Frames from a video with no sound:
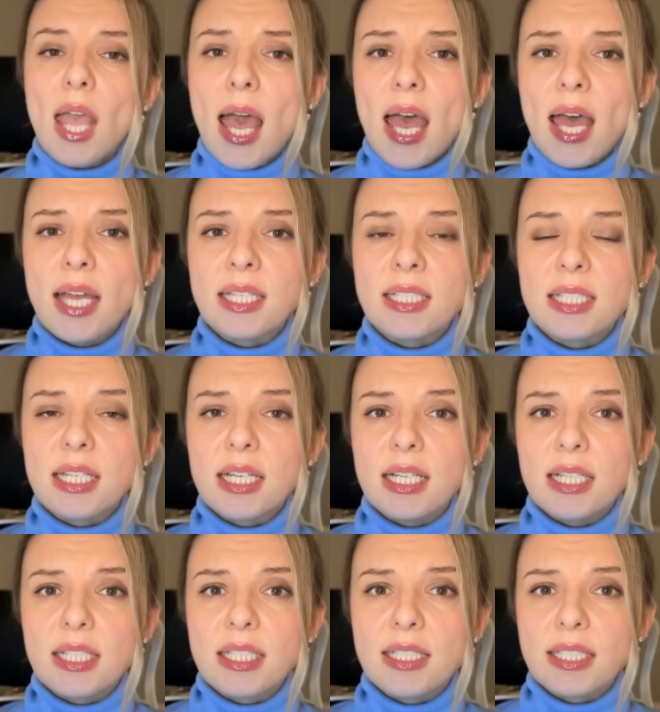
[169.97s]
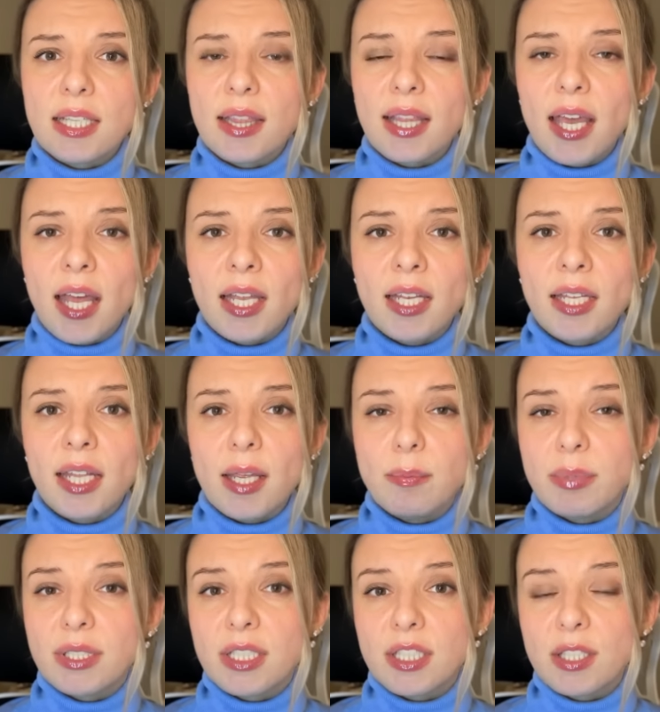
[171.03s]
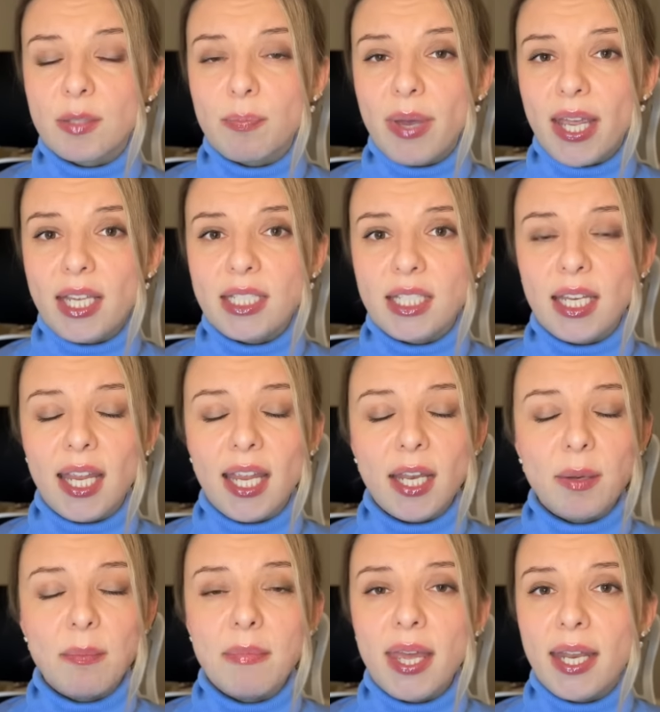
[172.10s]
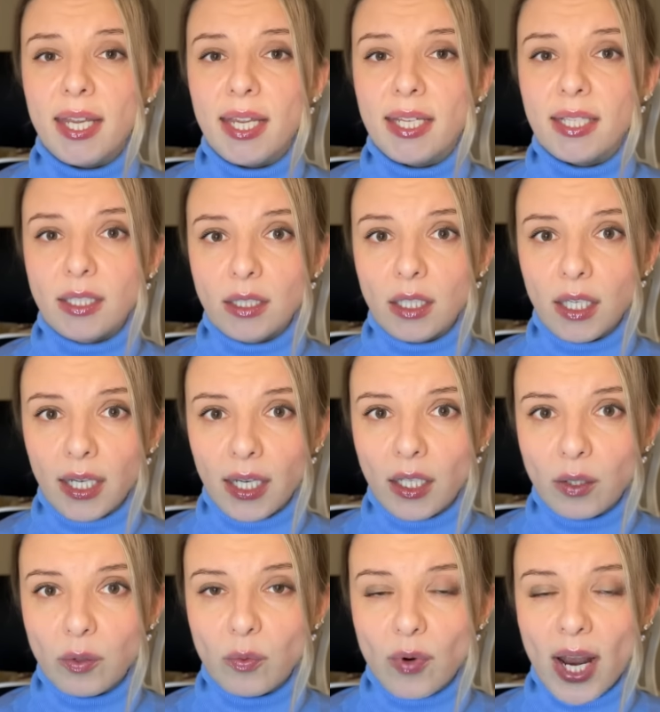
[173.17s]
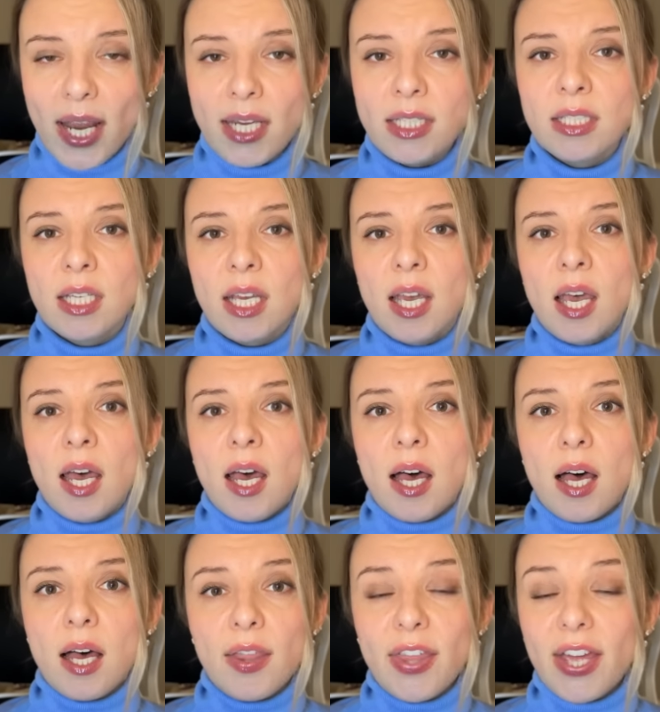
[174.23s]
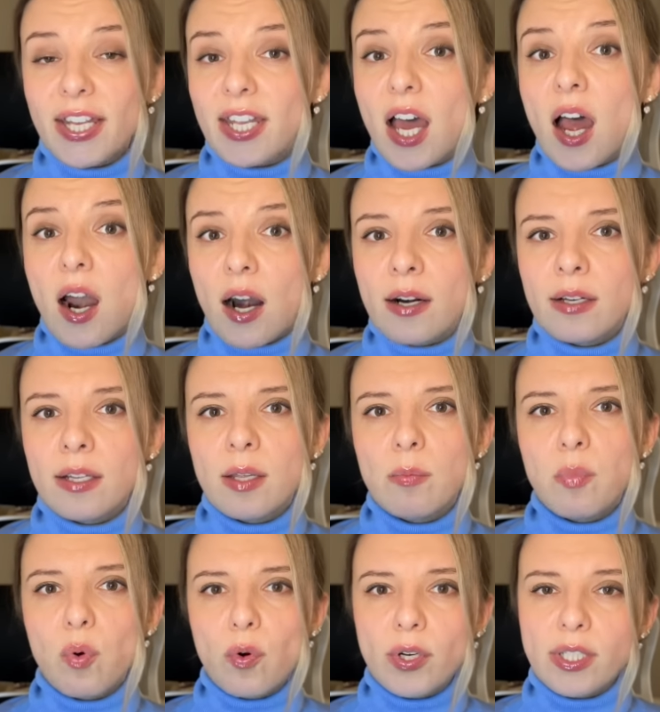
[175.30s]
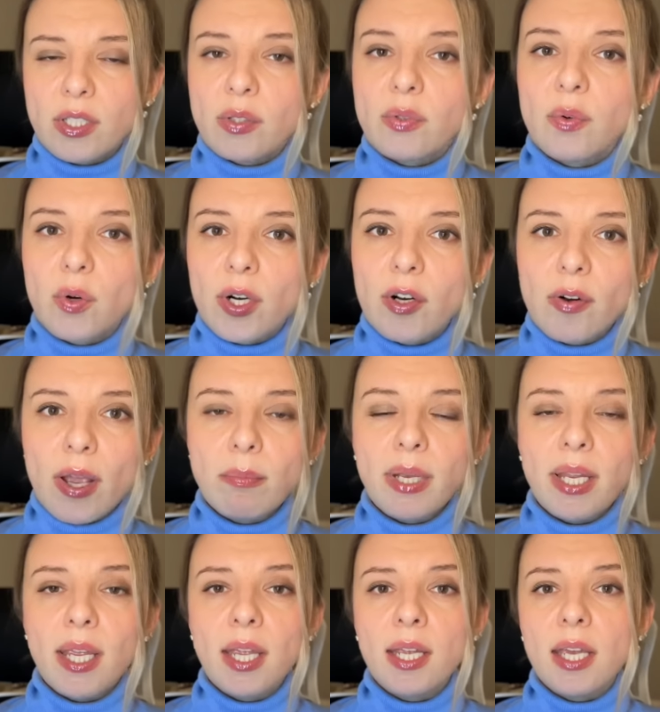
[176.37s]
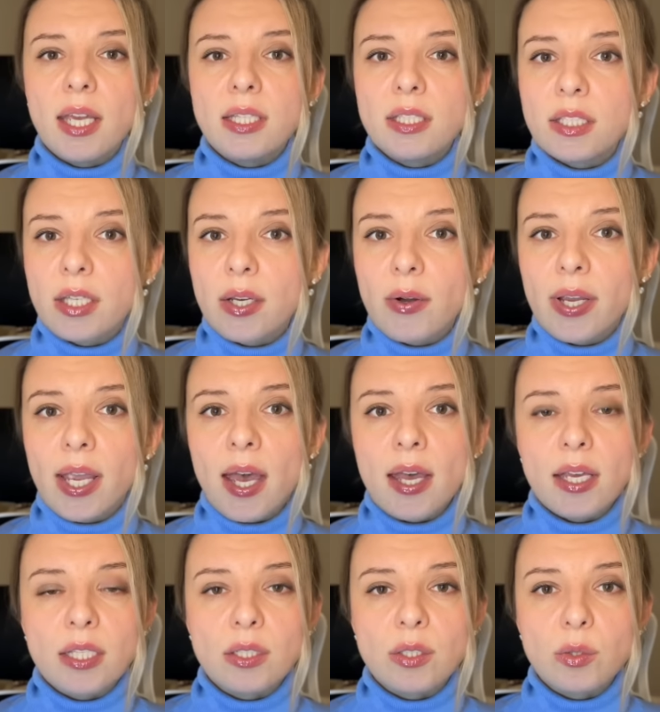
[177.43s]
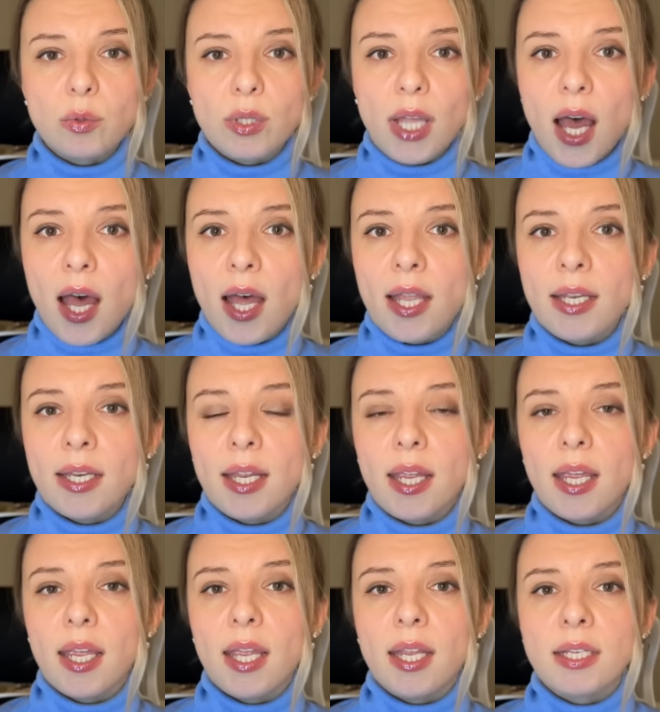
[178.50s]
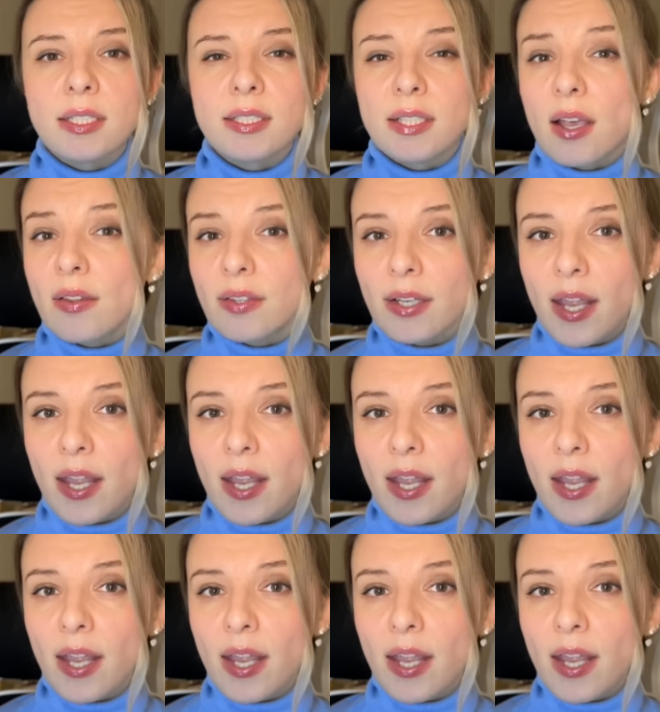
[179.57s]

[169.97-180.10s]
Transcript: And since then, they participated in many illegal raids that are important for Kremlin in Syria, in Sudan, in Southern